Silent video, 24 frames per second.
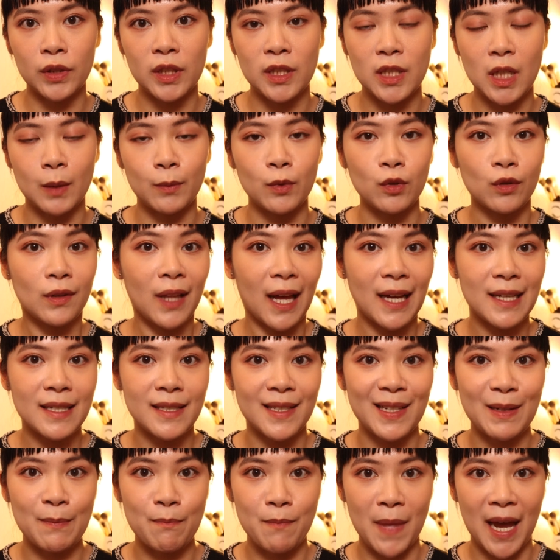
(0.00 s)
the Double
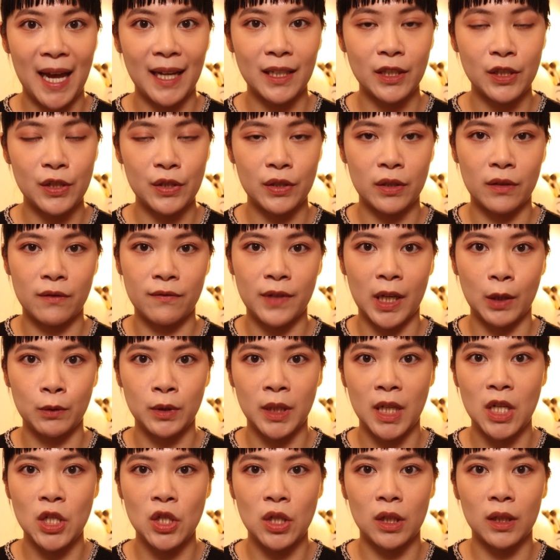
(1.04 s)
Lasting Matte Cushion
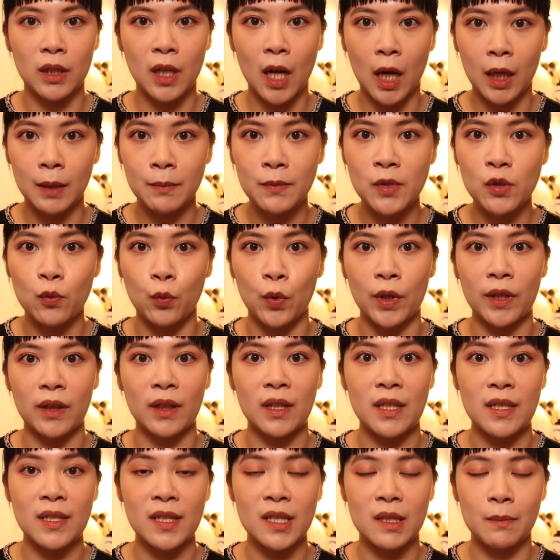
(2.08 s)
Foundation comes with
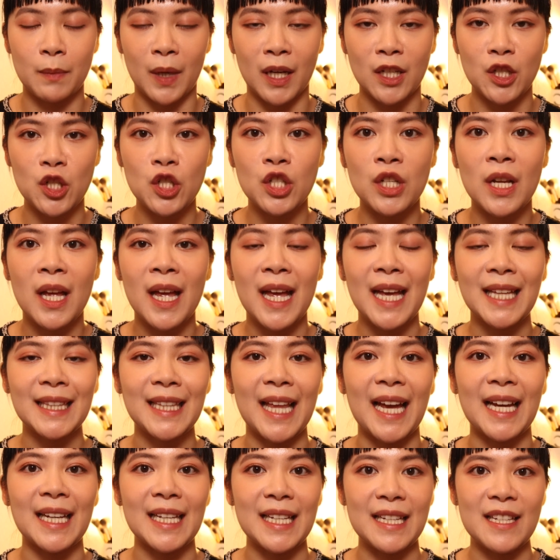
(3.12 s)
the sponge
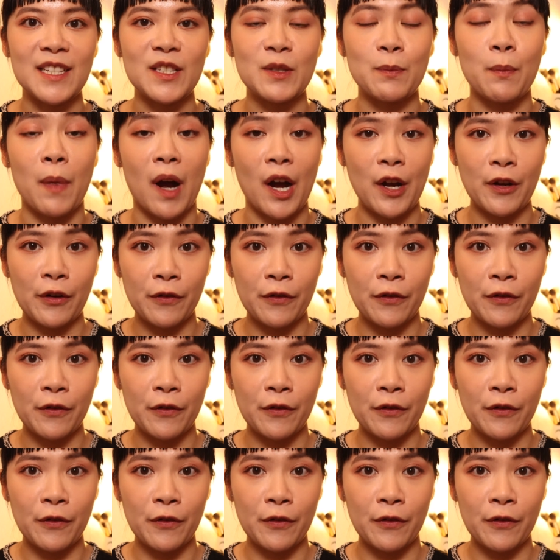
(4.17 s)
that is by